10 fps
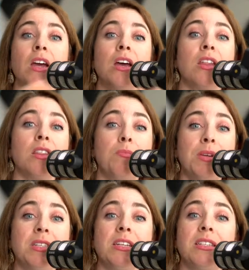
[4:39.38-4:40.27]
The
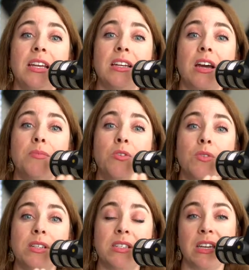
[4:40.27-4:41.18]
business income you
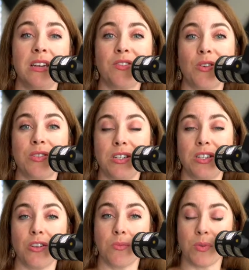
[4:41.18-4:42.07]
receive goes into
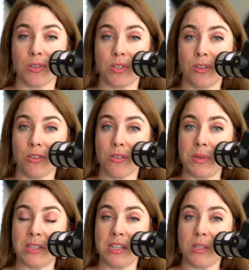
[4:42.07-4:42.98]
your personal or
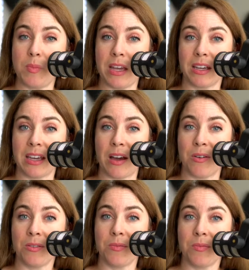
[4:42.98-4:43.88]
business bank account,
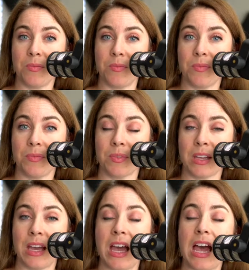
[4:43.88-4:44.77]

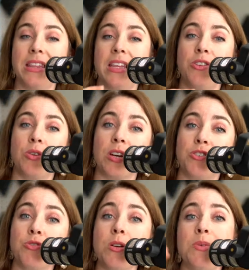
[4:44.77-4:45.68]
and then you
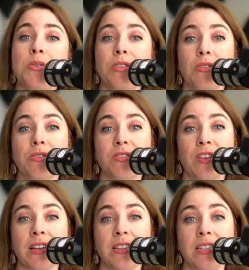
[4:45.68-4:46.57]
contribute those
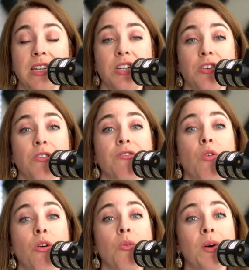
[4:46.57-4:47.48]
funds into your
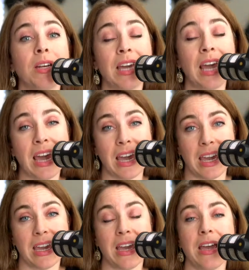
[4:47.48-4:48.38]
401k
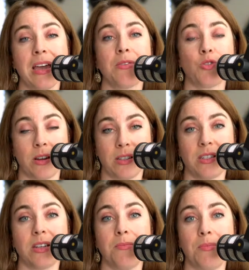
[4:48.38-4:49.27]
trust,
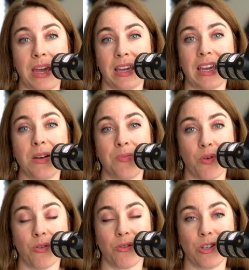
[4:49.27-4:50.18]
bank, and
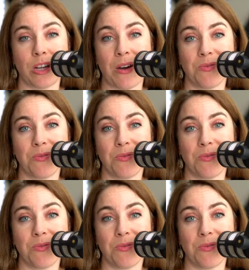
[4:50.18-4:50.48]
brokerage account.